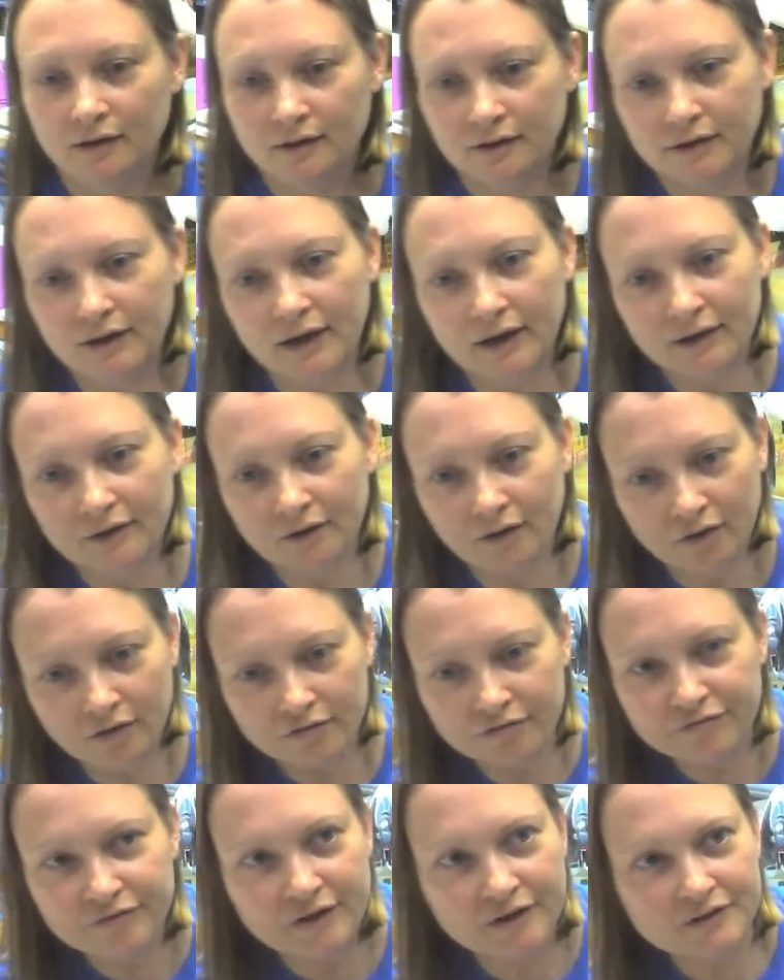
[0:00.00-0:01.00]
Yeah, and all
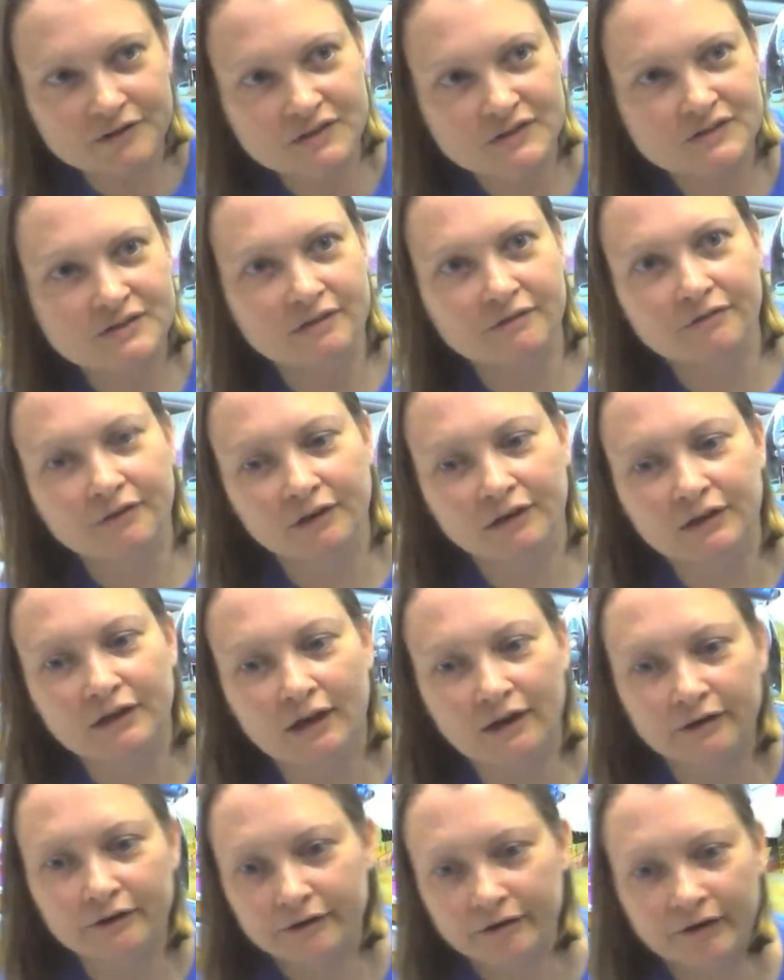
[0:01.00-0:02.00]
felt is definitely
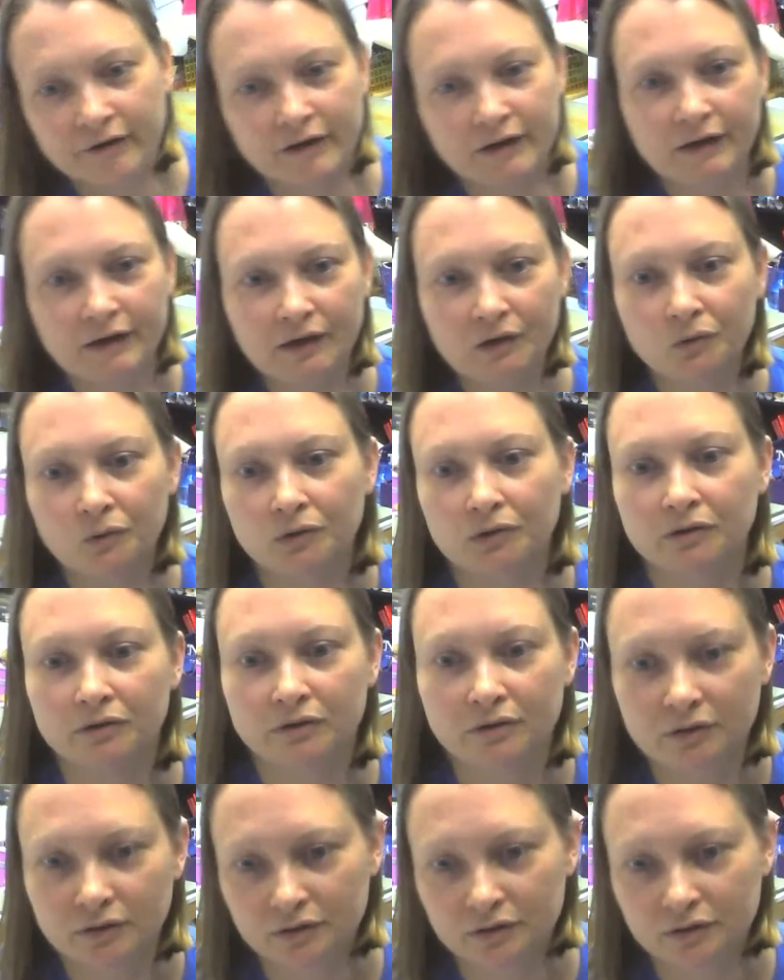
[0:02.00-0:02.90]
not created equal.